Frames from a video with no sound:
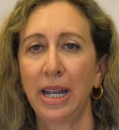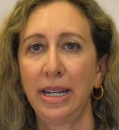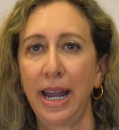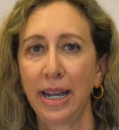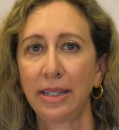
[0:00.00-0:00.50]

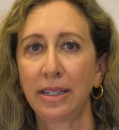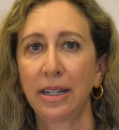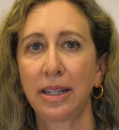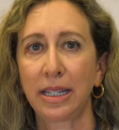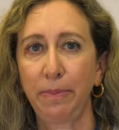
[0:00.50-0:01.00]

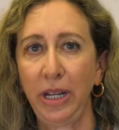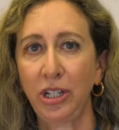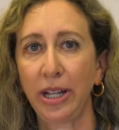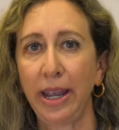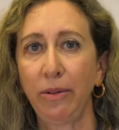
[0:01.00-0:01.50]
Next, the
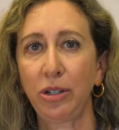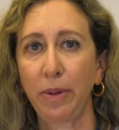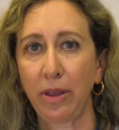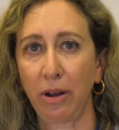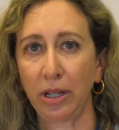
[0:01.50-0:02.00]
speech-language
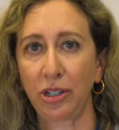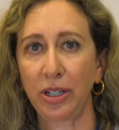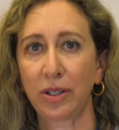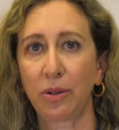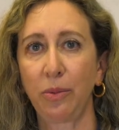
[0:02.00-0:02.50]

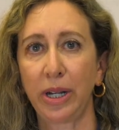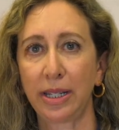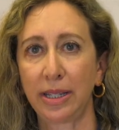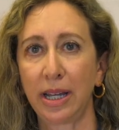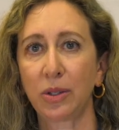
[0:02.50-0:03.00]
pathologist would
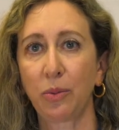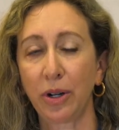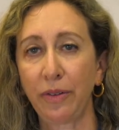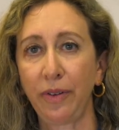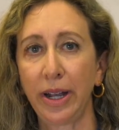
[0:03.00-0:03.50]
assess
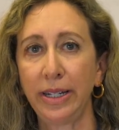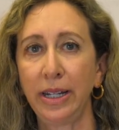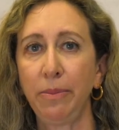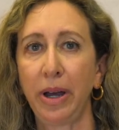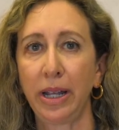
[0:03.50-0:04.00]
word
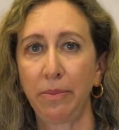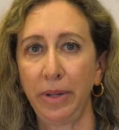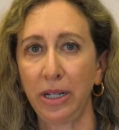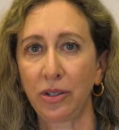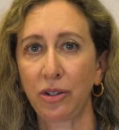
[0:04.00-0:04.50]
finding by
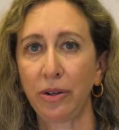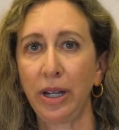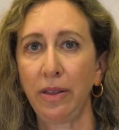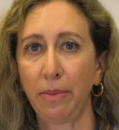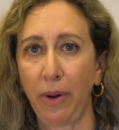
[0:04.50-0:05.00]

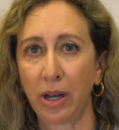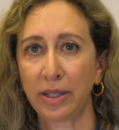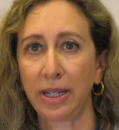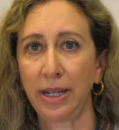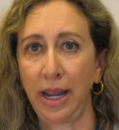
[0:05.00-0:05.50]
administering the
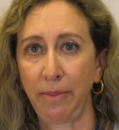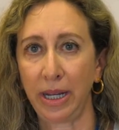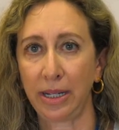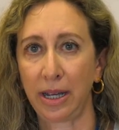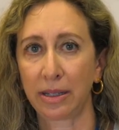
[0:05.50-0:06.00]
Boston naming
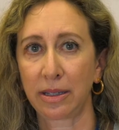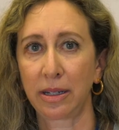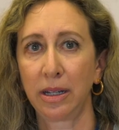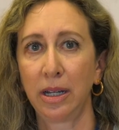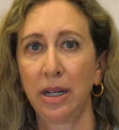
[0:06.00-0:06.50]
test.
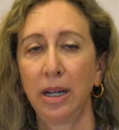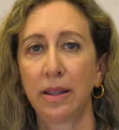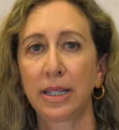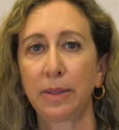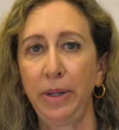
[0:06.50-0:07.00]

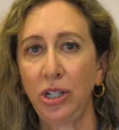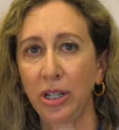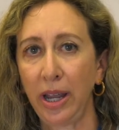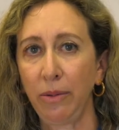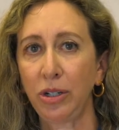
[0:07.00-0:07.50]
The
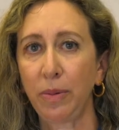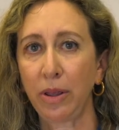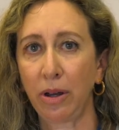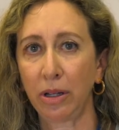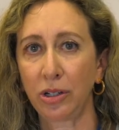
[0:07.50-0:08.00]
speech-language
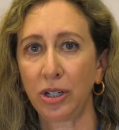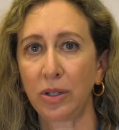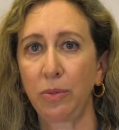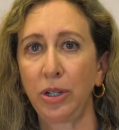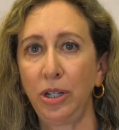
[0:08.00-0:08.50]

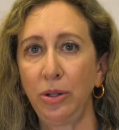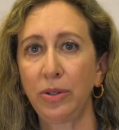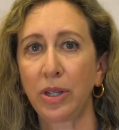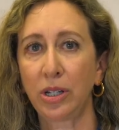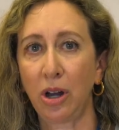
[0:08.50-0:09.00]
pathologist would use
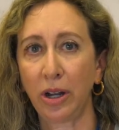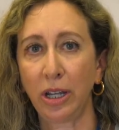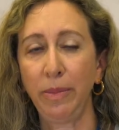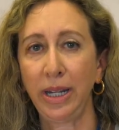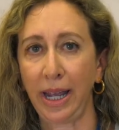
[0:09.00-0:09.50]
the
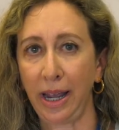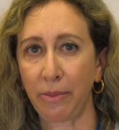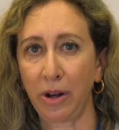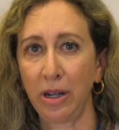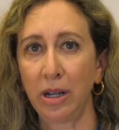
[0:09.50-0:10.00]
document
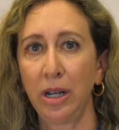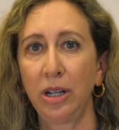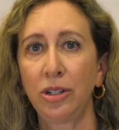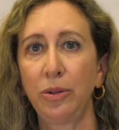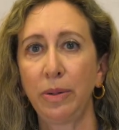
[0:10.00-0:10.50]
camera
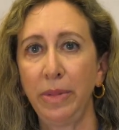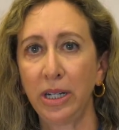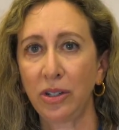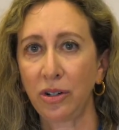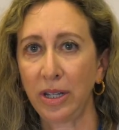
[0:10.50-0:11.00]
to
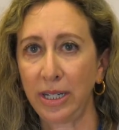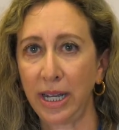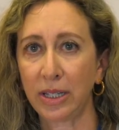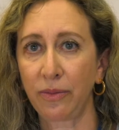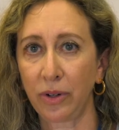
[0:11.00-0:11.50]
administer the
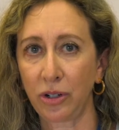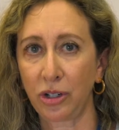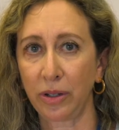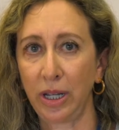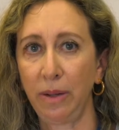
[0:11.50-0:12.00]
test
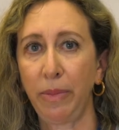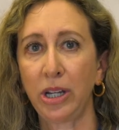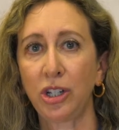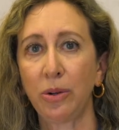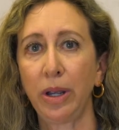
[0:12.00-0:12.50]
virtually by
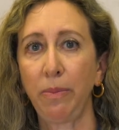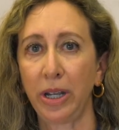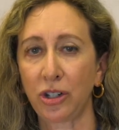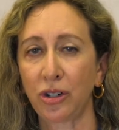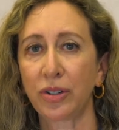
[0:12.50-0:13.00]
showing
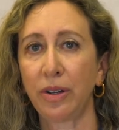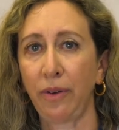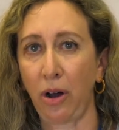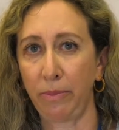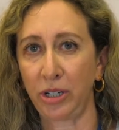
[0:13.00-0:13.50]
pictures of
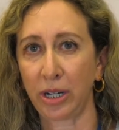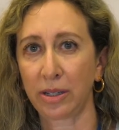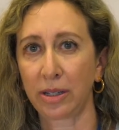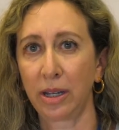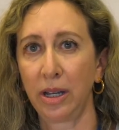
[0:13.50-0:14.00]
objects.